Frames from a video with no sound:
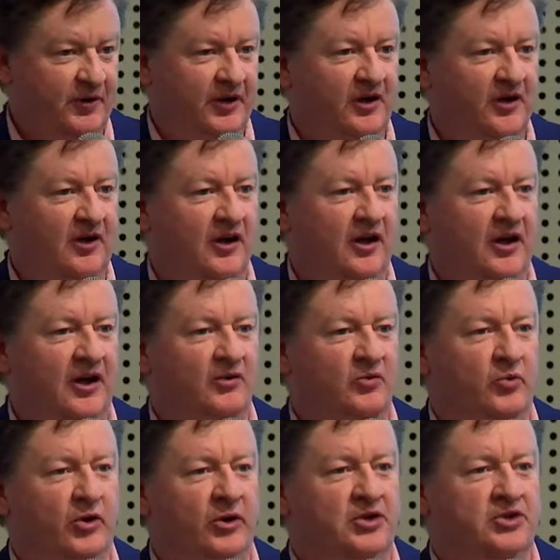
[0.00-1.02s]
but I
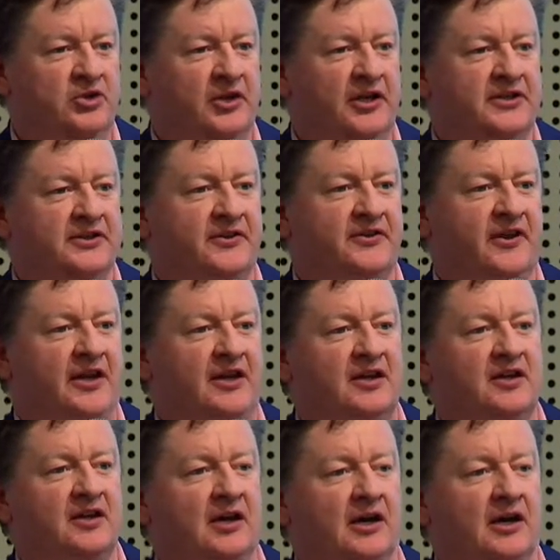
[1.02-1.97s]
really do need to thank